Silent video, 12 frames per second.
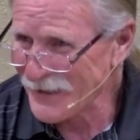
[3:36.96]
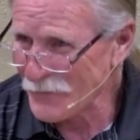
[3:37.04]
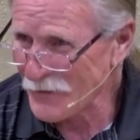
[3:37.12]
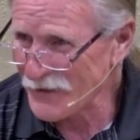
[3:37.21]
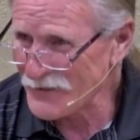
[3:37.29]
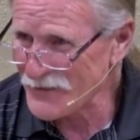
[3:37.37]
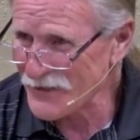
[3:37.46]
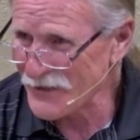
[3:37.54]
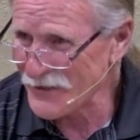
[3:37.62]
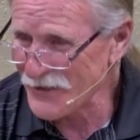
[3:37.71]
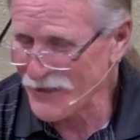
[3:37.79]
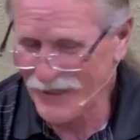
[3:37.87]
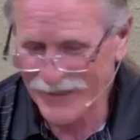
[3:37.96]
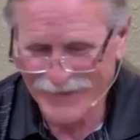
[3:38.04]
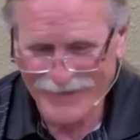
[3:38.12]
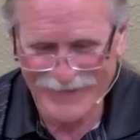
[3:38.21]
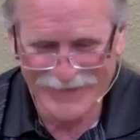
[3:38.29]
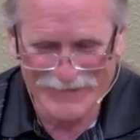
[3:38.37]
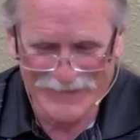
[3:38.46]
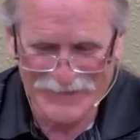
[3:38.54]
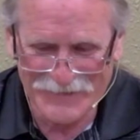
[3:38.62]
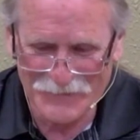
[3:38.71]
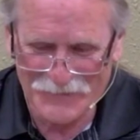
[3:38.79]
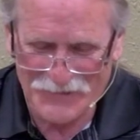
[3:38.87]
by his hair, and then
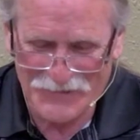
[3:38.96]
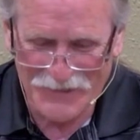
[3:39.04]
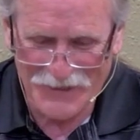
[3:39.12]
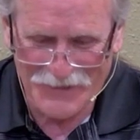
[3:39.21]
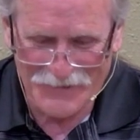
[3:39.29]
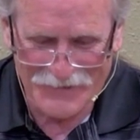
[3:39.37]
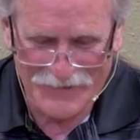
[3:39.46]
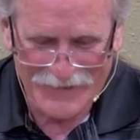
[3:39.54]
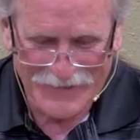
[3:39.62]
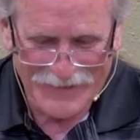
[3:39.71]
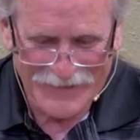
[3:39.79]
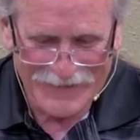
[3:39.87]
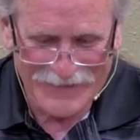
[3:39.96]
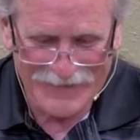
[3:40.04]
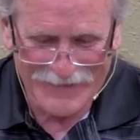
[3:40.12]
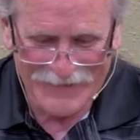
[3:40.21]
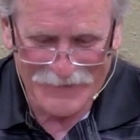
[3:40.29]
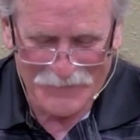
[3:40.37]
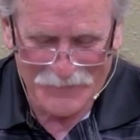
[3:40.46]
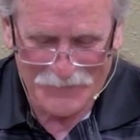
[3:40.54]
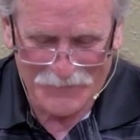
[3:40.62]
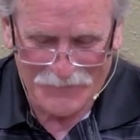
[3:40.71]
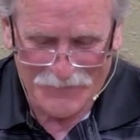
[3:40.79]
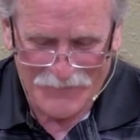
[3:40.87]
he was slaughtered. Um,
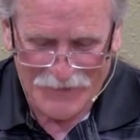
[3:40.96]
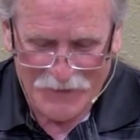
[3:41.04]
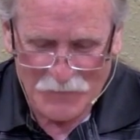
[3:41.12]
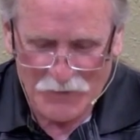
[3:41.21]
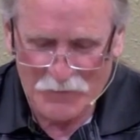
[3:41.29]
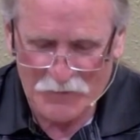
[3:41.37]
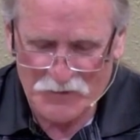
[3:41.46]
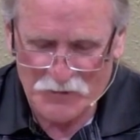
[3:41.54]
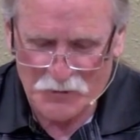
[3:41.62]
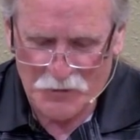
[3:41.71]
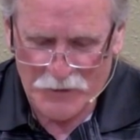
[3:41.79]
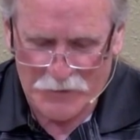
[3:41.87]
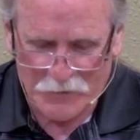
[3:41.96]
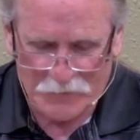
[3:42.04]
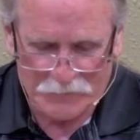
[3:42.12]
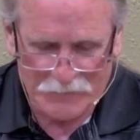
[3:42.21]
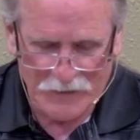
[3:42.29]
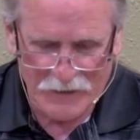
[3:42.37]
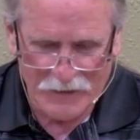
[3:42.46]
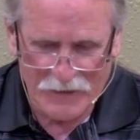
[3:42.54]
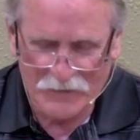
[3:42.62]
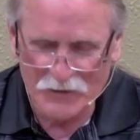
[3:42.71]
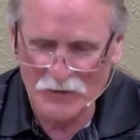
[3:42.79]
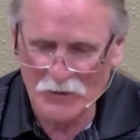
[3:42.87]
but he was a traitor,
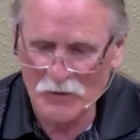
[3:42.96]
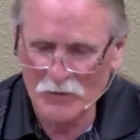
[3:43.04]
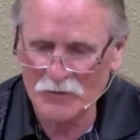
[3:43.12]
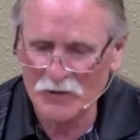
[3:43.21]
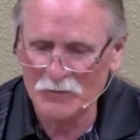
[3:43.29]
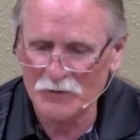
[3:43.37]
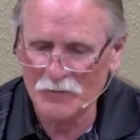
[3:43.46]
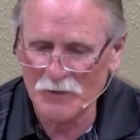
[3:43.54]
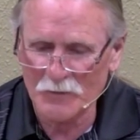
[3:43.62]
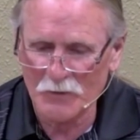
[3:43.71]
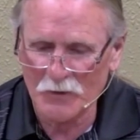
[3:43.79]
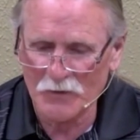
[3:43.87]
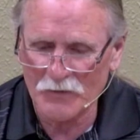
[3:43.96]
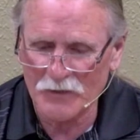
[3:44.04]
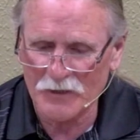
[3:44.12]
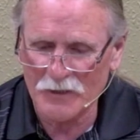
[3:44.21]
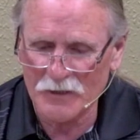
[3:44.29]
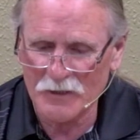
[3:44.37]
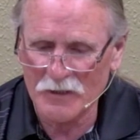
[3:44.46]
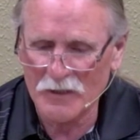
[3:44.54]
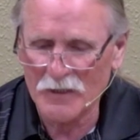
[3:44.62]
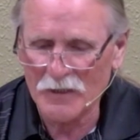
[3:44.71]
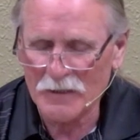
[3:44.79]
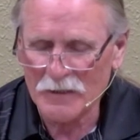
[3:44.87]
and you know you remember the
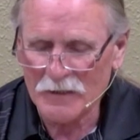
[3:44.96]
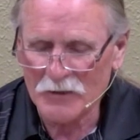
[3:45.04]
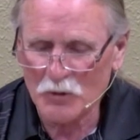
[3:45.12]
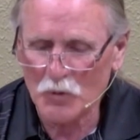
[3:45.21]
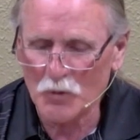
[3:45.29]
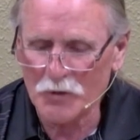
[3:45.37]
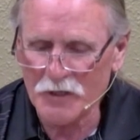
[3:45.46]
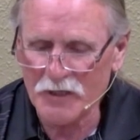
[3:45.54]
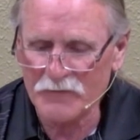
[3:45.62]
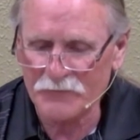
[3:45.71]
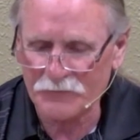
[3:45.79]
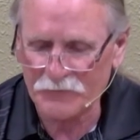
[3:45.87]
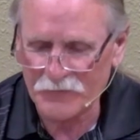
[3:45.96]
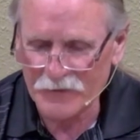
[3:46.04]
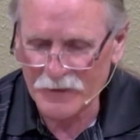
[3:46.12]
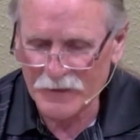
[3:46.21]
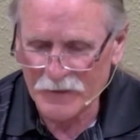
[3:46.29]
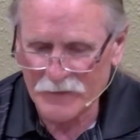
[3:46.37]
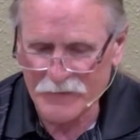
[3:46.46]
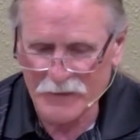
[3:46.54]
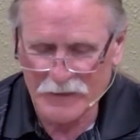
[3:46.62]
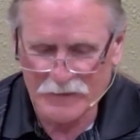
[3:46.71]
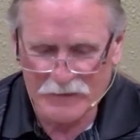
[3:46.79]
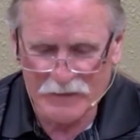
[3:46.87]
grief
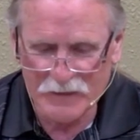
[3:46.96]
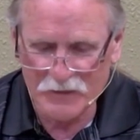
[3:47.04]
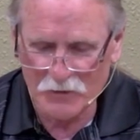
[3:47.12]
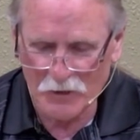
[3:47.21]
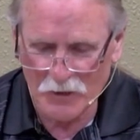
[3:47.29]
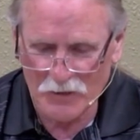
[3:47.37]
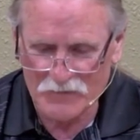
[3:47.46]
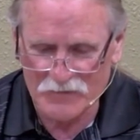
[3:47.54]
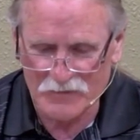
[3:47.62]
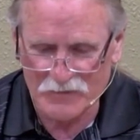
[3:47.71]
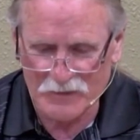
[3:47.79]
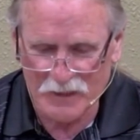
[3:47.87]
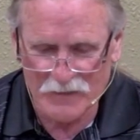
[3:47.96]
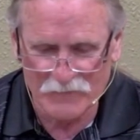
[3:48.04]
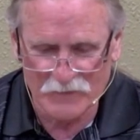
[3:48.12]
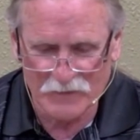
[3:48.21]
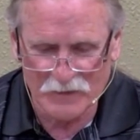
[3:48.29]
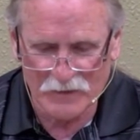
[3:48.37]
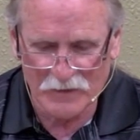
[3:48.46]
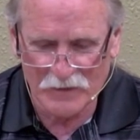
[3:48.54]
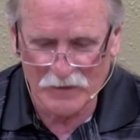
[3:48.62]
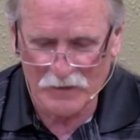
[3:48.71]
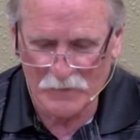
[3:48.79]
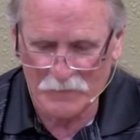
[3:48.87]
that he caused David.
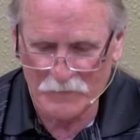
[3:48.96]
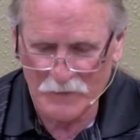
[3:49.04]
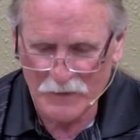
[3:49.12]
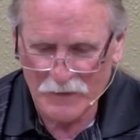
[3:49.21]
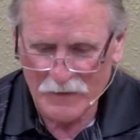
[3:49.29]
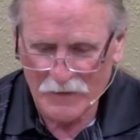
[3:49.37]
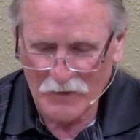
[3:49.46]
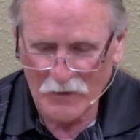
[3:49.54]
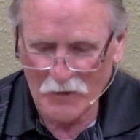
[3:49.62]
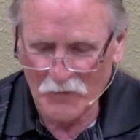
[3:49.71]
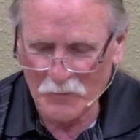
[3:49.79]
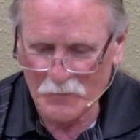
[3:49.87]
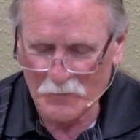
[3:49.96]
Um, all the